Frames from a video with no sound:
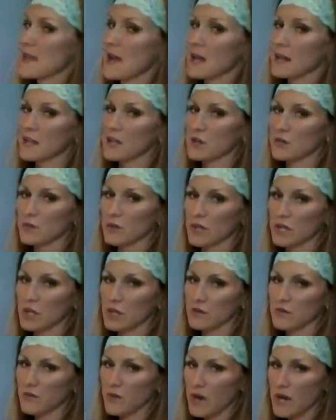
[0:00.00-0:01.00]
Sally are really
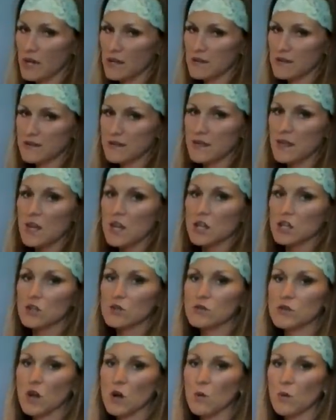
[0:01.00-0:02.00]
good friends,
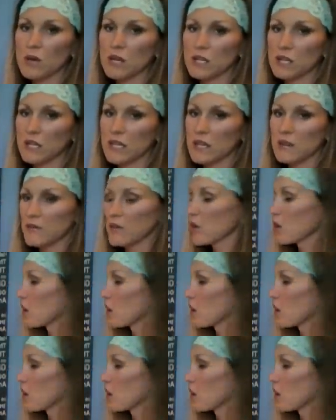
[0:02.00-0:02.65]
you don't want to leave